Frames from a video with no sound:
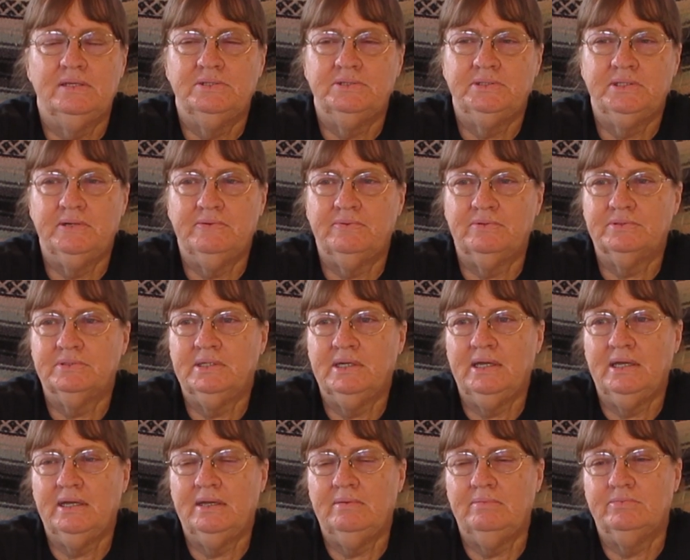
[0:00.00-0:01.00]
several
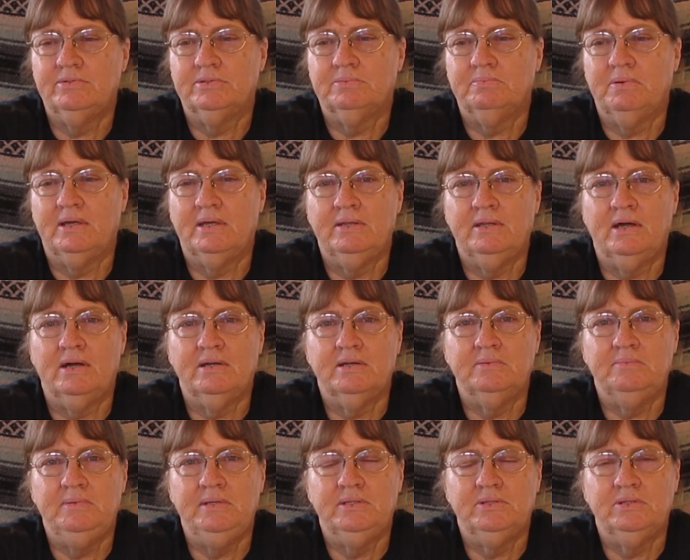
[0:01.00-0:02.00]
times by knocking
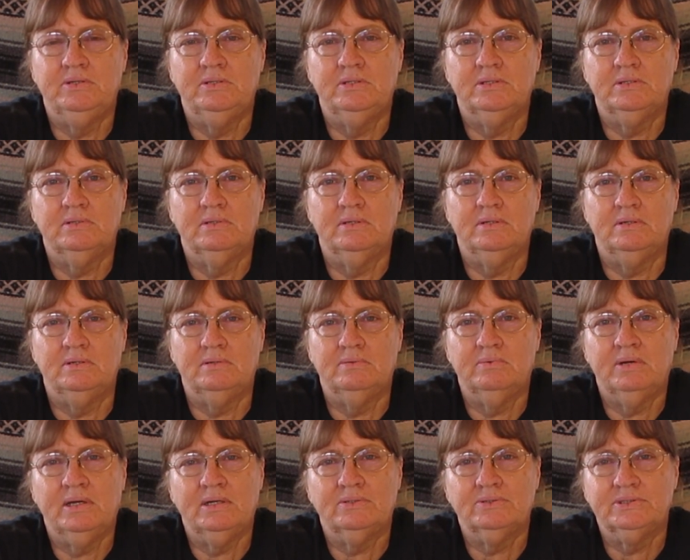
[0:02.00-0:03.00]
him into a, a
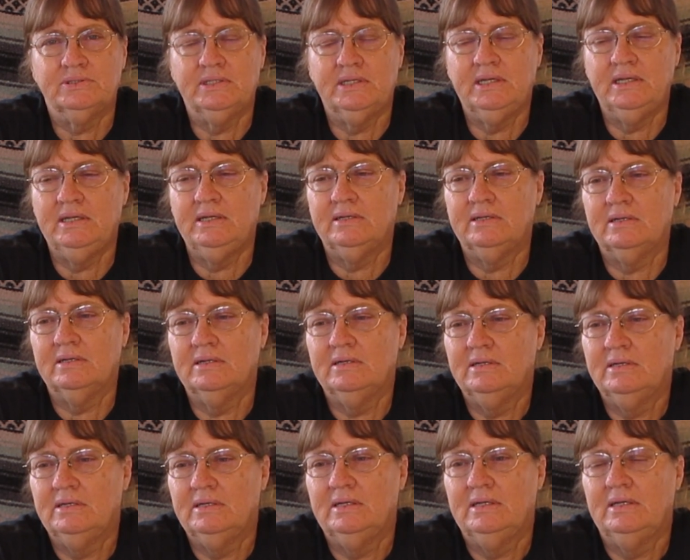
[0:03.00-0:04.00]
rattlesnake.
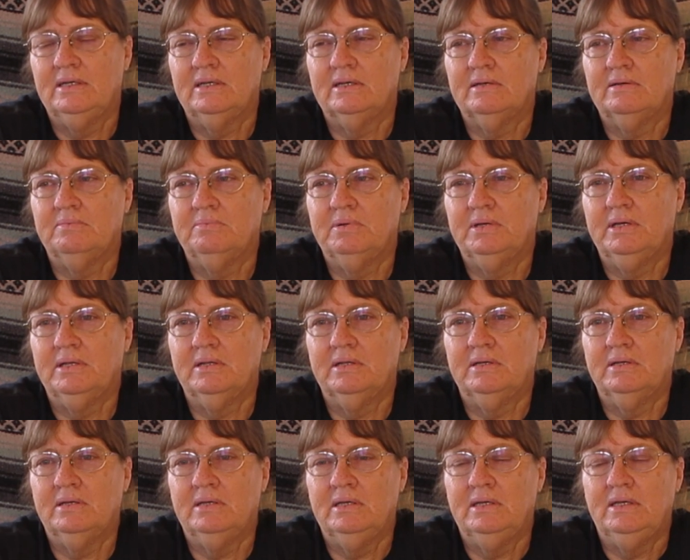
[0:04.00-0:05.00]
But
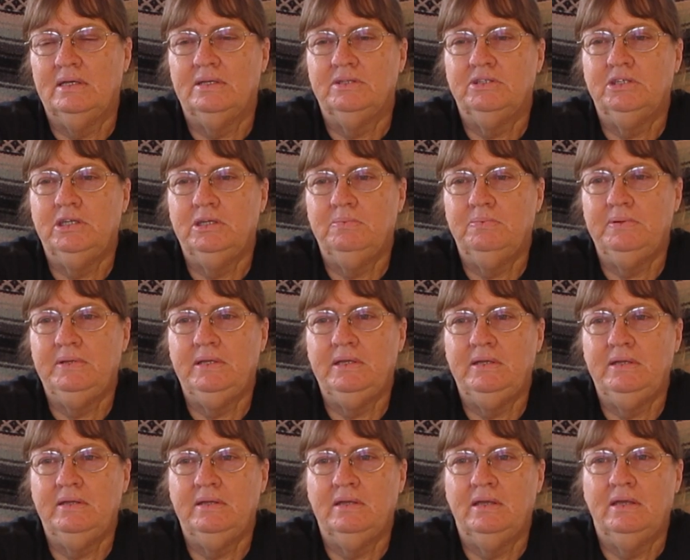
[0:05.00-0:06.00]
uh,
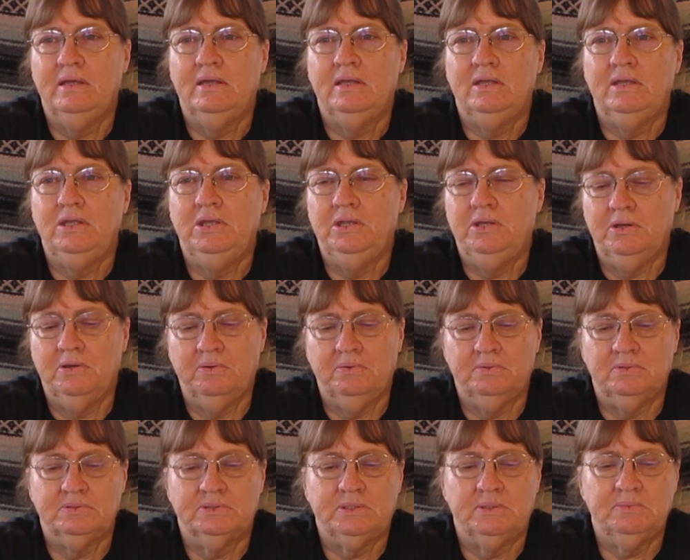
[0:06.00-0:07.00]
Tippy, you
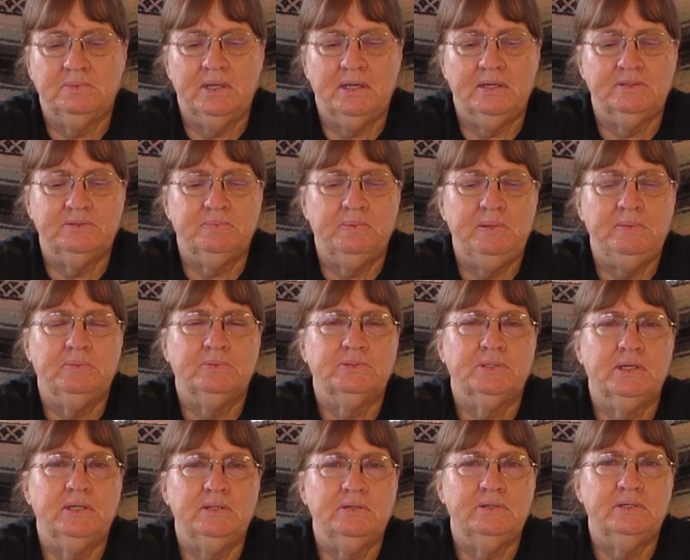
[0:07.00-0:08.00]
know, sometimes people
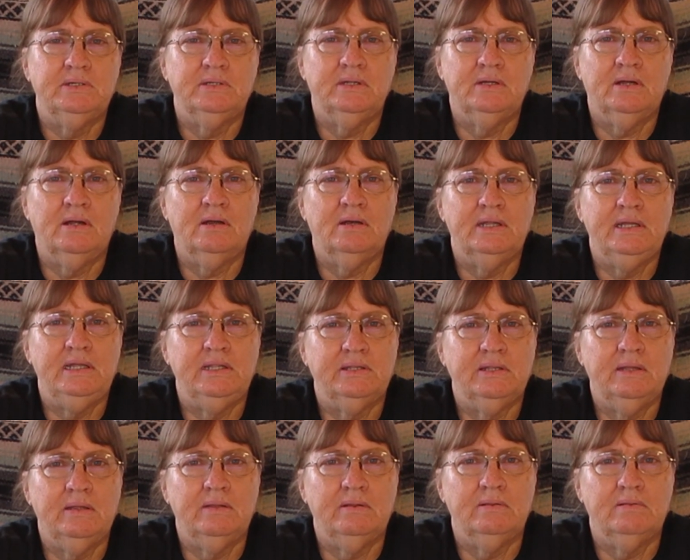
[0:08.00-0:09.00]
say there isn't hardly
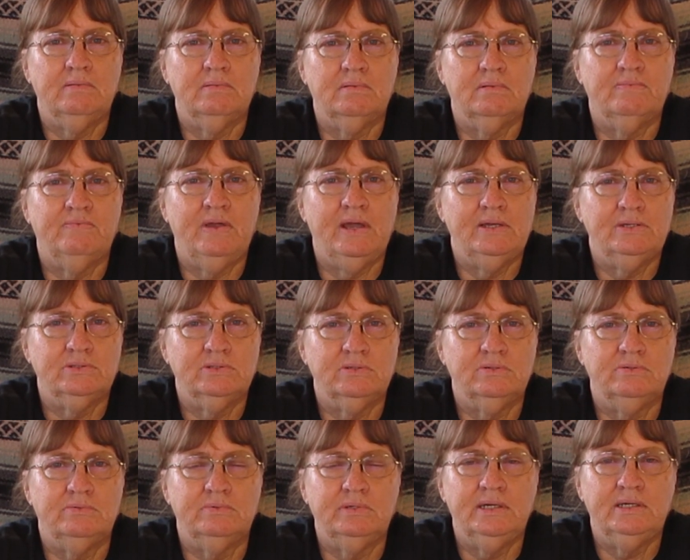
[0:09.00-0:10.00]
anything faster
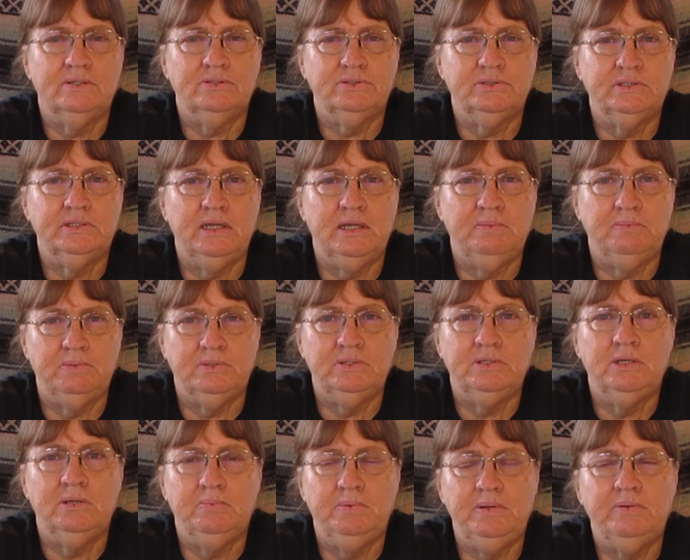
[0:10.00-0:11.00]
than a rattlesnake, but
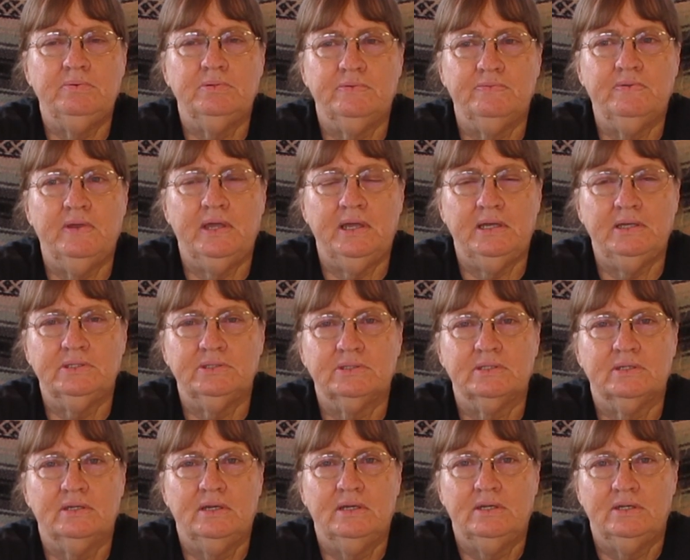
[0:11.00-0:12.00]
Tippy was fast.
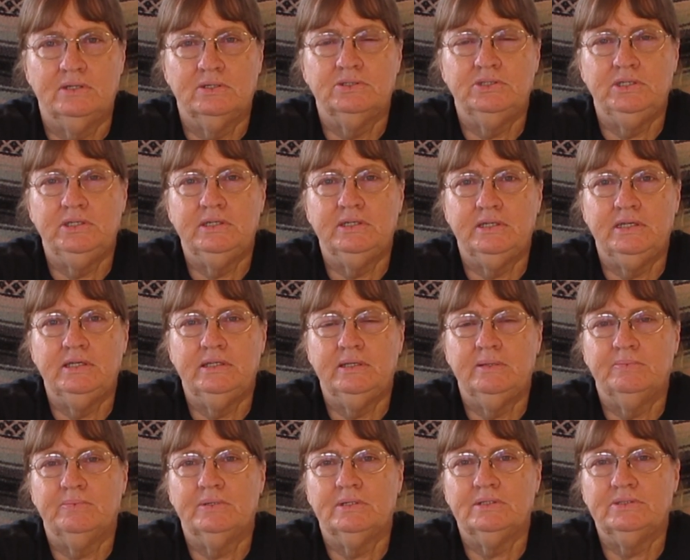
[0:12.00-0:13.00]
She could get
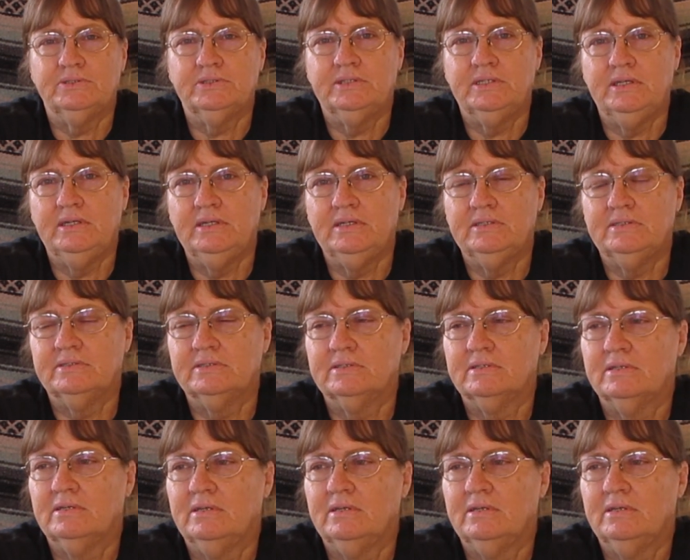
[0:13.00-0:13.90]
them rattlesnakes.